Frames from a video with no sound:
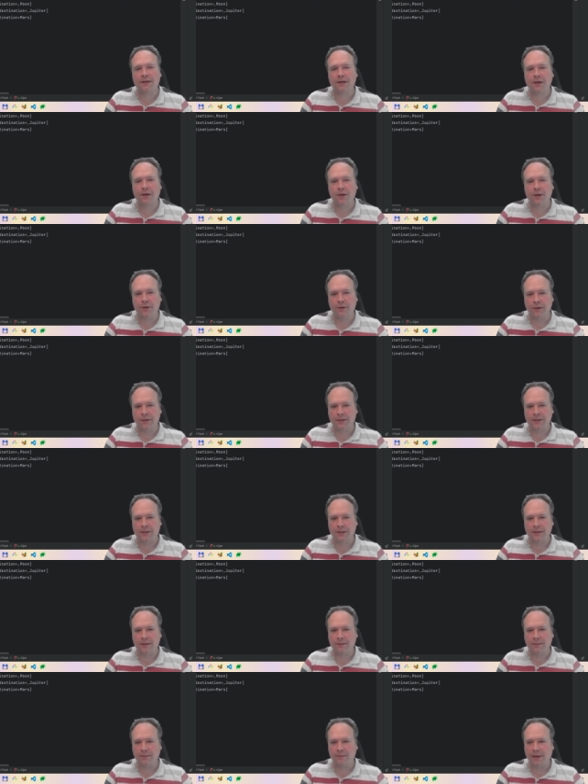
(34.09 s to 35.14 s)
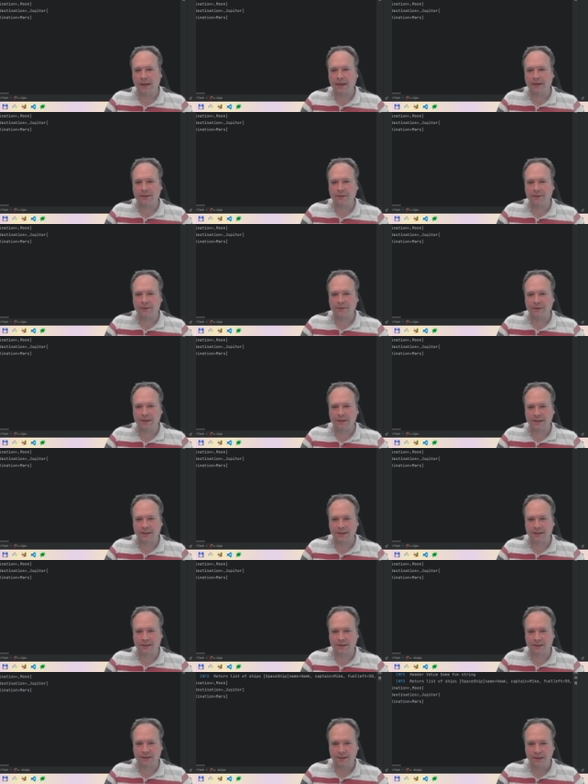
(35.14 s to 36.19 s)
security part of the
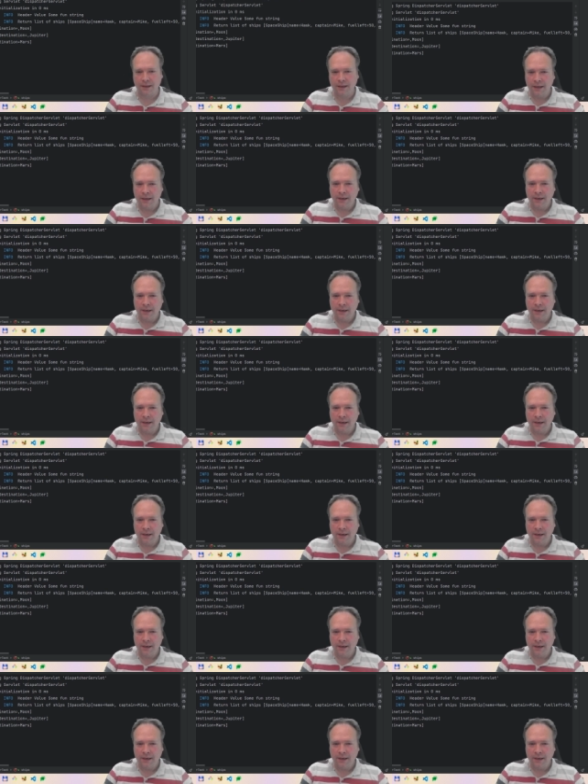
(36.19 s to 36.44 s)
tests.